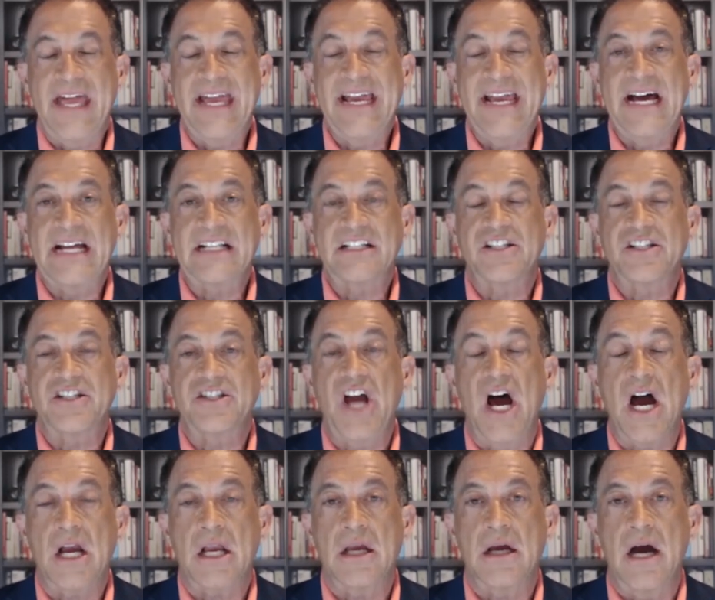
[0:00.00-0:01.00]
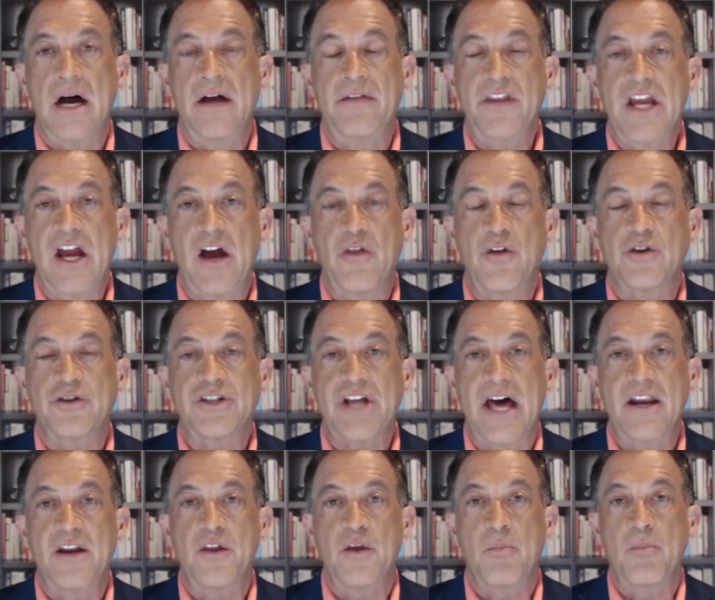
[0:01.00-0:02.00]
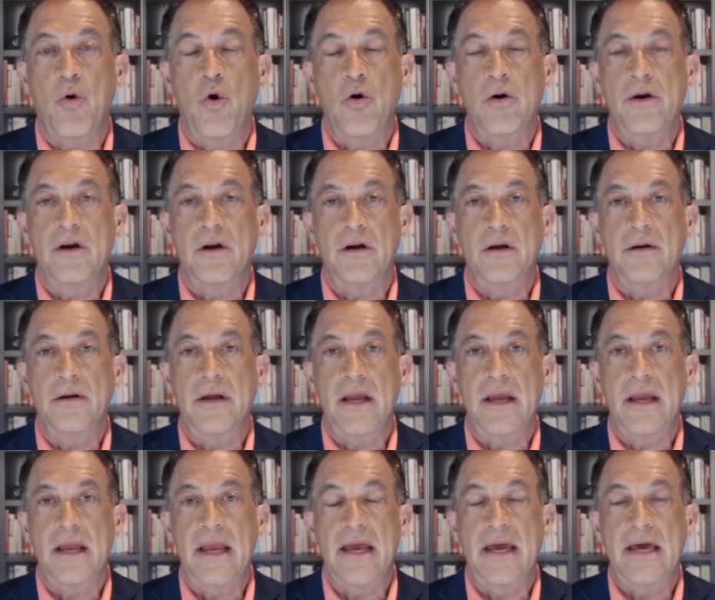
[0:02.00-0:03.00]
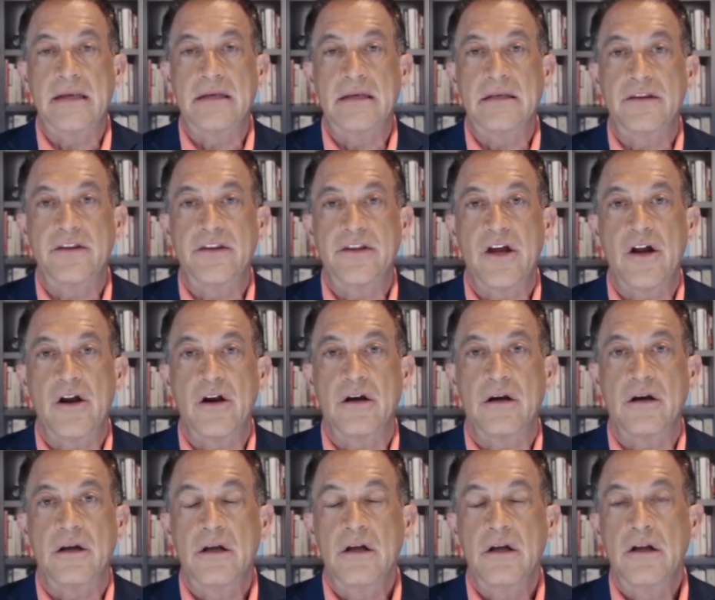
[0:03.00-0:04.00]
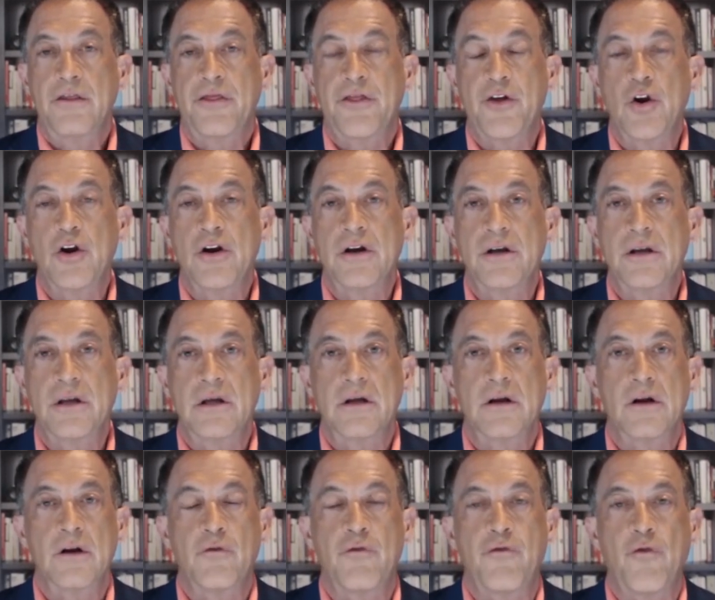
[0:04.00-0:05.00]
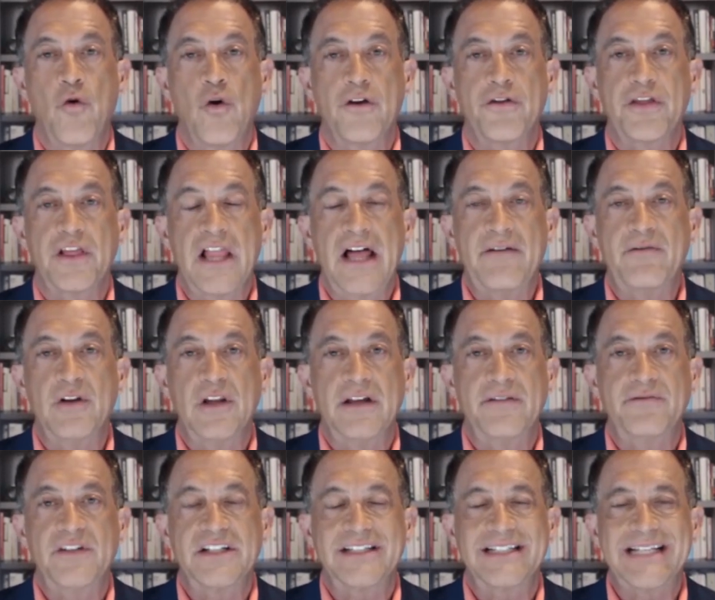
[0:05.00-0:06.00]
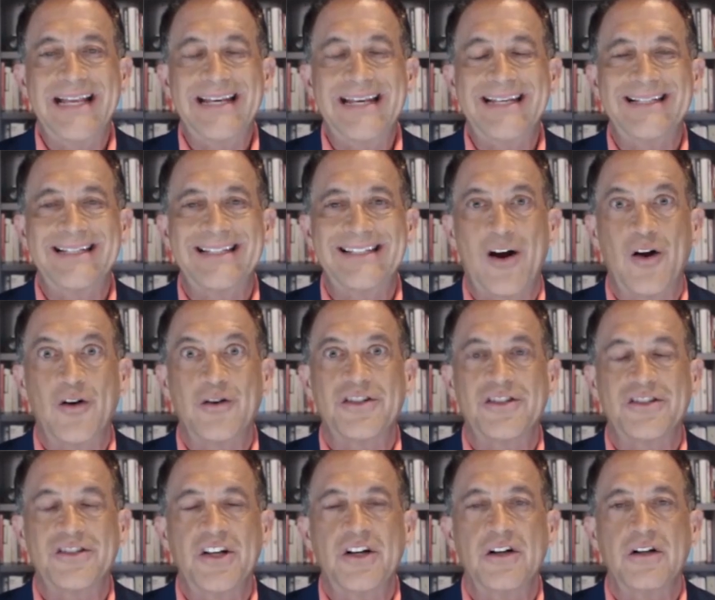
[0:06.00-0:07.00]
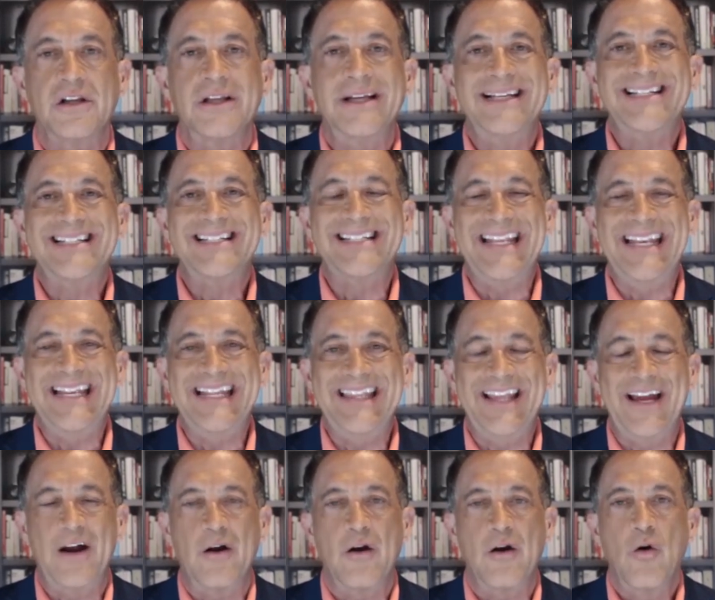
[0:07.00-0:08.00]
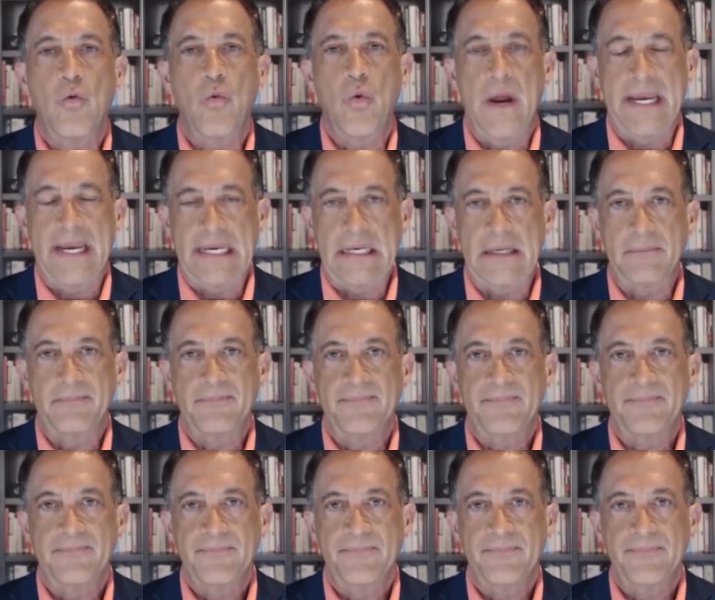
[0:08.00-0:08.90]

They got stuck on the other side of the border, and their third or fourth level of descendants are still sitting there waiting